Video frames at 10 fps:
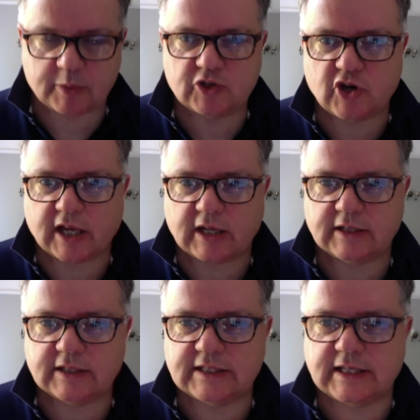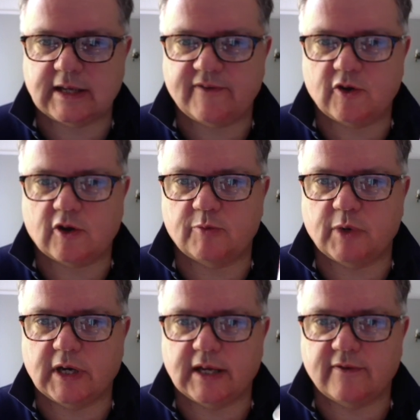trick and see if you could
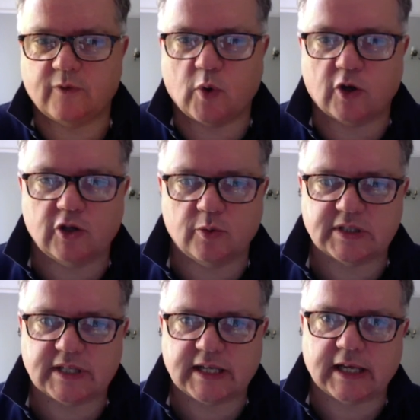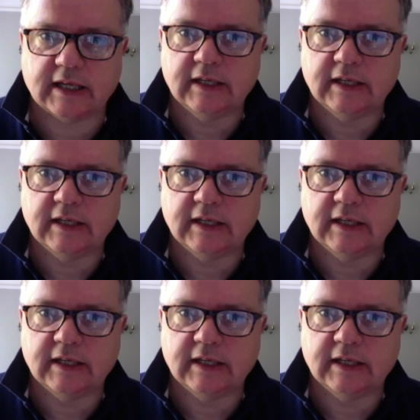believe what you were seeing.